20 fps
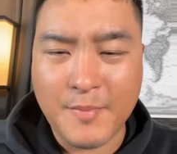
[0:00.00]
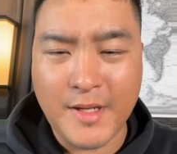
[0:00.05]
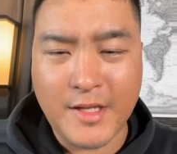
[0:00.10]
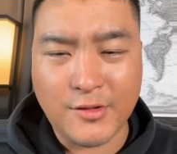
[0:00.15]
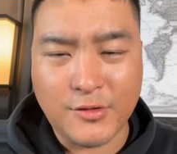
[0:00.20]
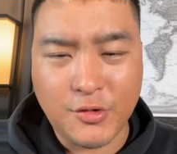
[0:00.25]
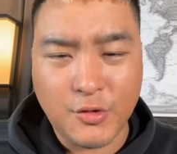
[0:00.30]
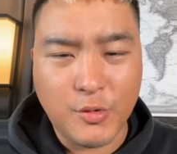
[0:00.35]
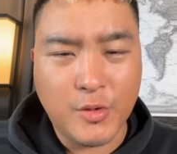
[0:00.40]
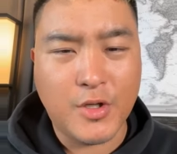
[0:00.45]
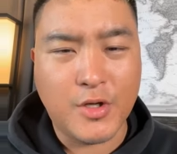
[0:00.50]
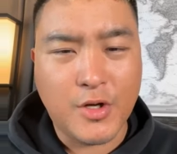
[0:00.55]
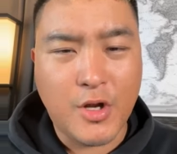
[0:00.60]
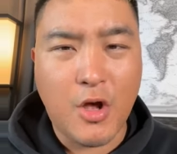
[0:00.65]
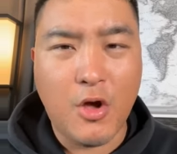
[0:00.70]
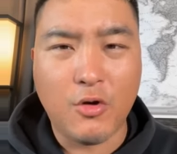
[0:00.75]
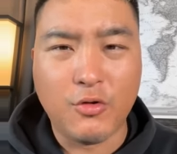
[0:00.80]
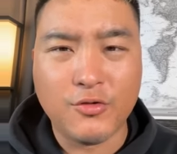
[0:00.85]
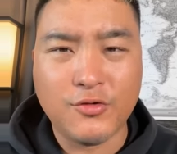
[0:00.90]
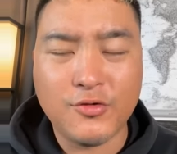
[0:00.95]
Because who here
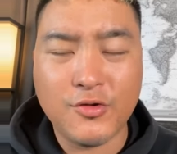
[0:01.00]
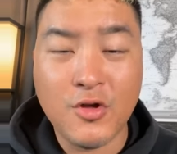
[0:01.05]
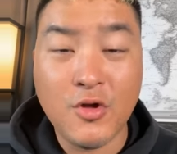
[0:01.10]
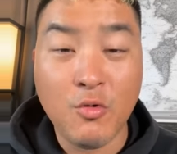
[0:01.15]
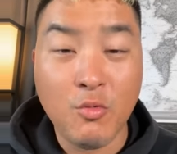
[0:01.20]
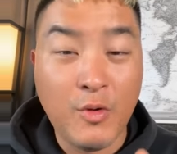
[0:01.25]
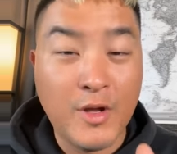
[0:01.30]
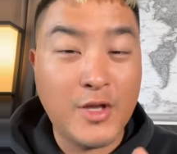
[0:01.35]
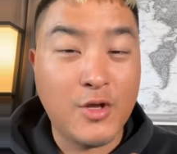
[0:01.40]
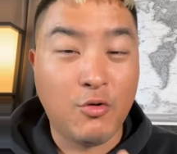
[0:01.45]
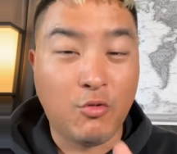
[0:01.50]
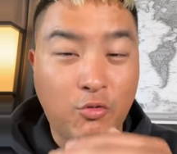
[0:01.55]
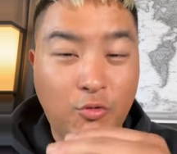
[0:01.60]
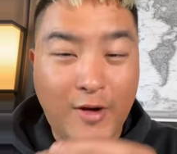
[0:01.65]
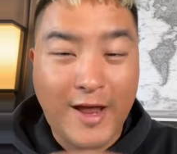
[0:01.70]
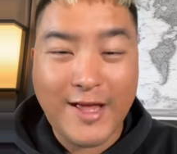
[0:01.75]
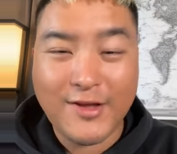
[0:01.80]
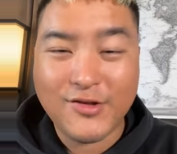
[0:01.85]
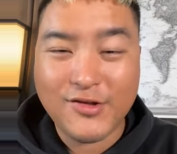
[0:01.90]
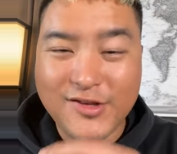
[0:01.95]
knows when you
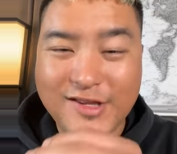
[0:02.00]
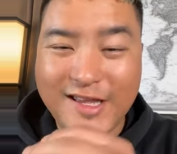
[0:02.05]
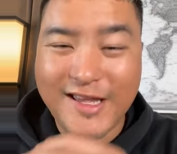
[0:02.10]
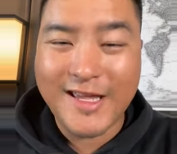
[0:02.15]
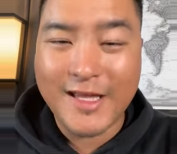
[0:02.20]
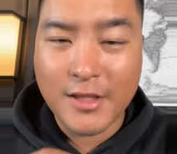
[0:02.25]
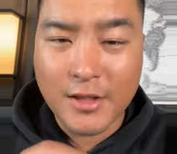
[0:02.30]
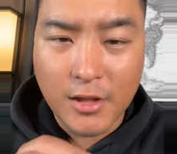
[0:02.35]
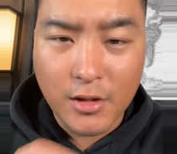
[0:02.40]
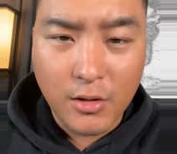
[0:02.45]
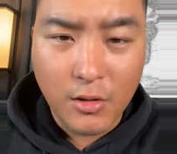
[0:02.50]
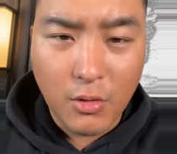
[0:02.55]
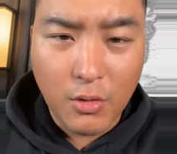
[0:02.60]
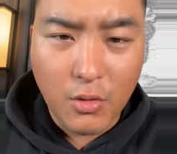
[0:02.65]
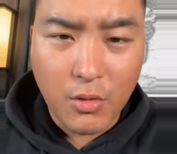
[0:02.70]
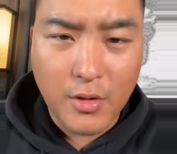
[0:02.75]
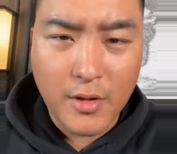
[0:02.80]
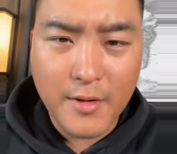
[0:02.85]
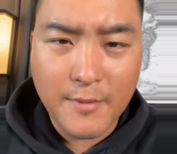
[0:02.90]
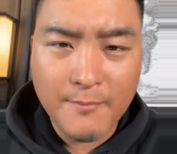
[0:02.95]
rest in the
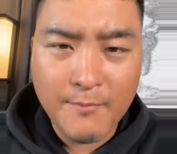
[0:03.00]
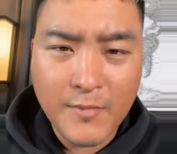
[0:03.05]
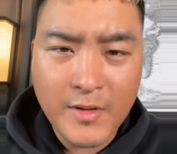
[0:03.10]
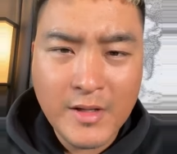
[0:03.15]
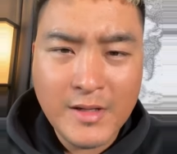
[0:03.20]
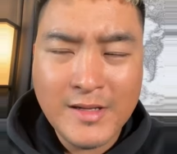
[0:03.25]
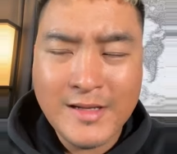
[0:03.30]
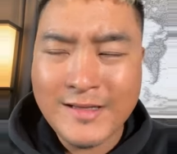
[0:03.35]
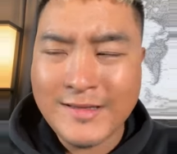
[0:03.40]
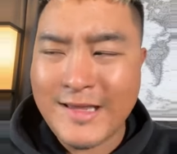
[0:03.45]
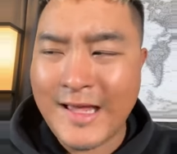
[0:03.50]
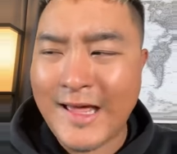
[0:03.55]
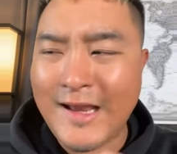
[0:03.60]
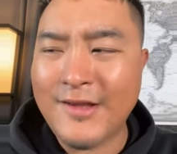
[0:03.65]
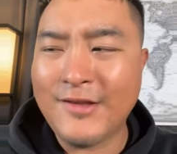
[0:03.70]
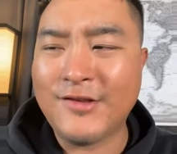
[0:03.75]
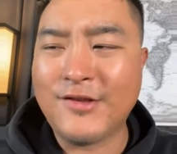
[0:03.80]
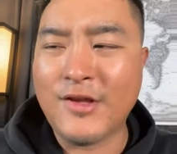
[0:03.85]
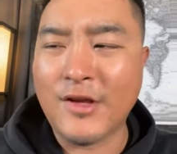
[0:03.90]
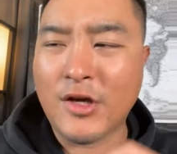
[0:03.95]
Lord,
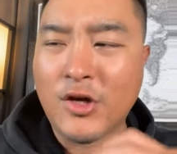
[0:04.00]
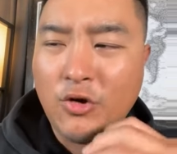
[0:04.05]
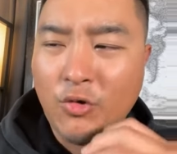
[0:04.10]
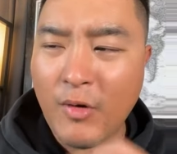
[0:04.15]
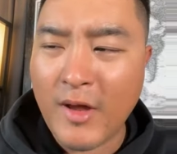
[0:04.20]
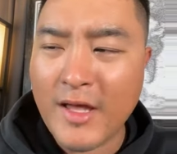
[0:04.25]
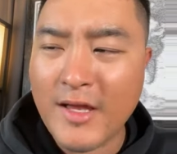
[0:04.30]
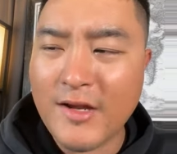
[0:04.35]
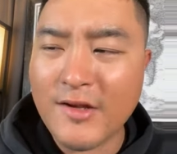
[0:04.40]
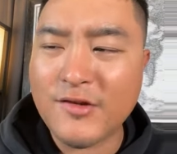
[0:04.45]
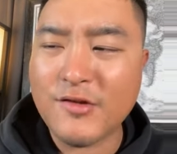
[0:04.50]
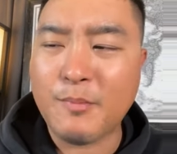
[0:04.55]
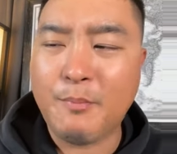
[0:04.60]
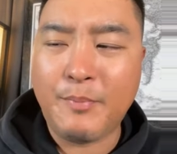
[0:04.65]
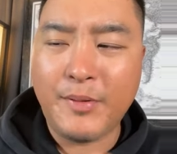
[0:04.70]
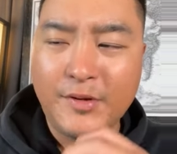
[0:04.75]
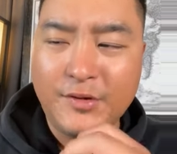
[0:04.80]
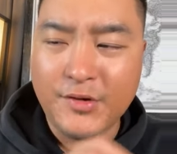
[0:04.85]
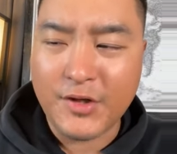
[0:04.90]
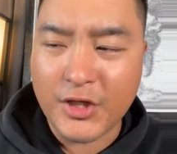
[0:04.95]
that is the
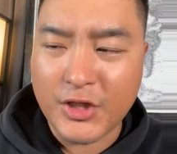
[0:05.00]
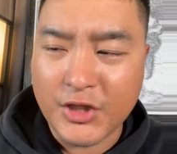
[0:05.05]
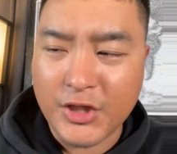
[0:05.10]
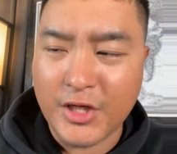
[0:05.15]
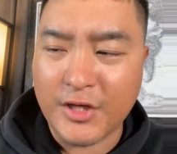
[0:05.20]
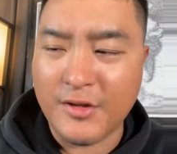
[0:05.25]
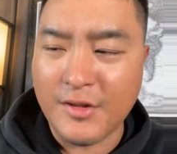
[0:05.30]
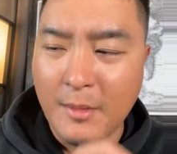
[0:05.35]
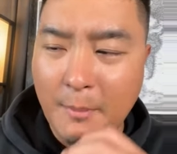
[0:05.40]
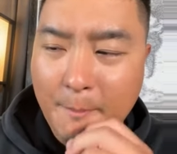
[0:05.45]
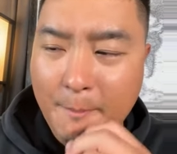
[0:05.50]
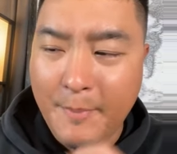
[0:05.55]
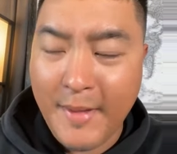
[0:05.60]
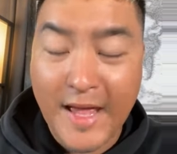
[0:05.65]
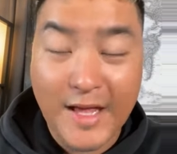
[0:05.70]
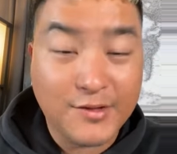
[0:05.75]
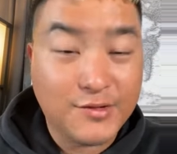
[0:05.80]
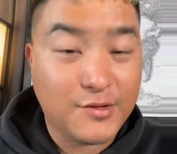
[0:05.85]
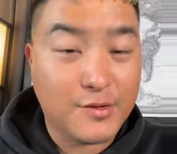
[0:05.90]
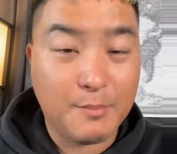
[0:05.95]
greatest position, the
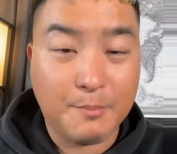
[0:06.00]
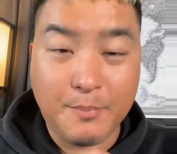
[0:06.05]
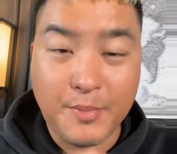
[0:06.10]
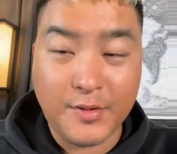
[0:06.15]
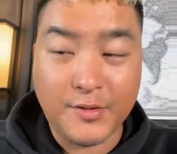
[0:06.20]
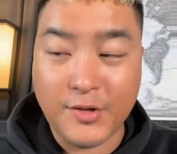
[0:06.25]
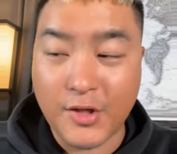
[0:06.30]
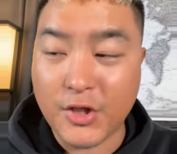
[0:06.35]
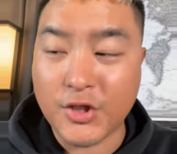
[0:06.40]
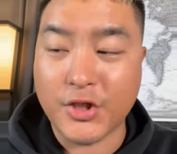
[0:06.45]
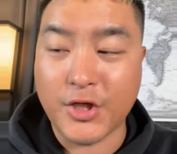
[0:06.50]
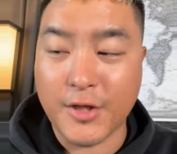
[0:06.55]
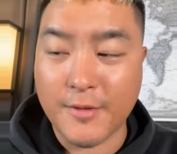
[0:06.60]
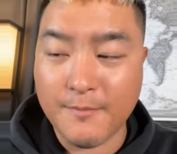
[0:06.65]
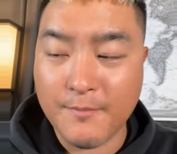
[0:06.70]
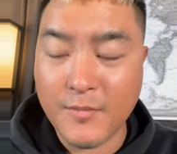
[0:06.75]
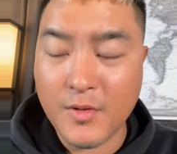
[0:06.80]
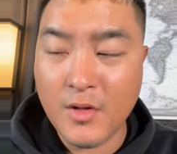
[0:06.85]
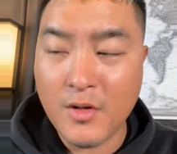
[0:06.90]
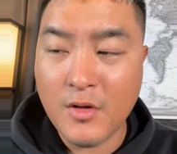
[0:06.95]
best
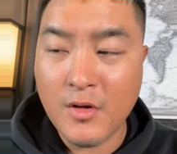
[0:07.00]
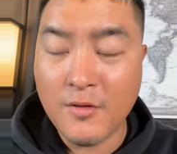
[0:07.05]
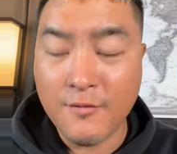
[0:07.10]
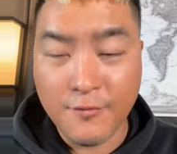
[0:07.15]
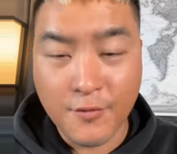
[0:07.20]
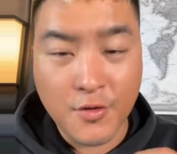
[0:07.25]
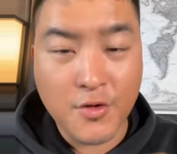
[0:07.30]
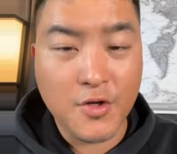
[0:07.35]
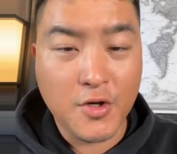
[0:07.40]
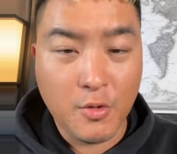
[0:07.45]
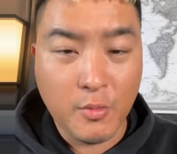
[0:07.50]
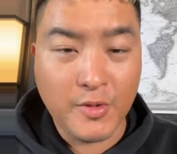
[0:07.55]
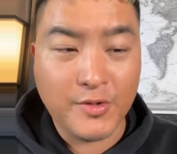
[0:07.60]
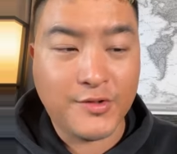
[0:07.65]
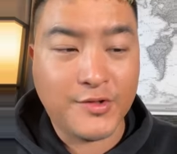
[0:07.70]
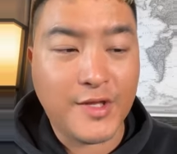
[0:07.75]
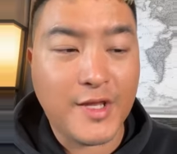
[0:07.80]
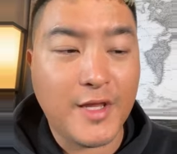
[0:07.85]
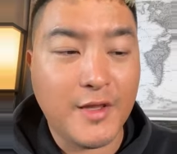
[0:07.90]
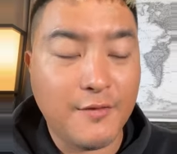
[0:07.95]
position for you to
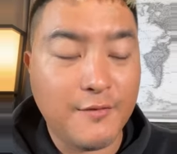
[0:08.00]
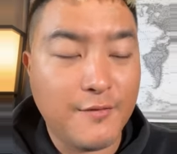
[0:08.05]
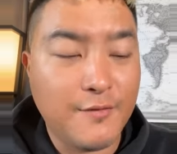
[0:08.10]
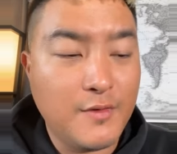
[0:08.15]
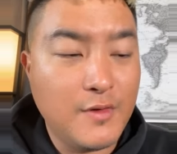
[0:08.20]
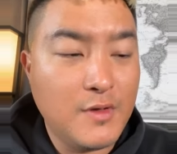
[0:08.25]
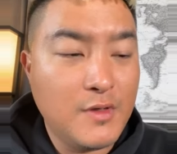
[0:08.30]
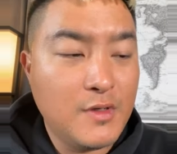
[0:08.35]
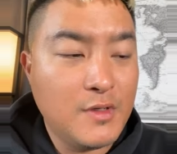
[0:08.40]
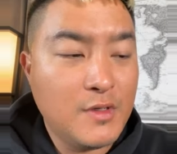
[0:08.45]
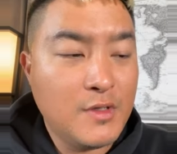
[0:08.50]
receive.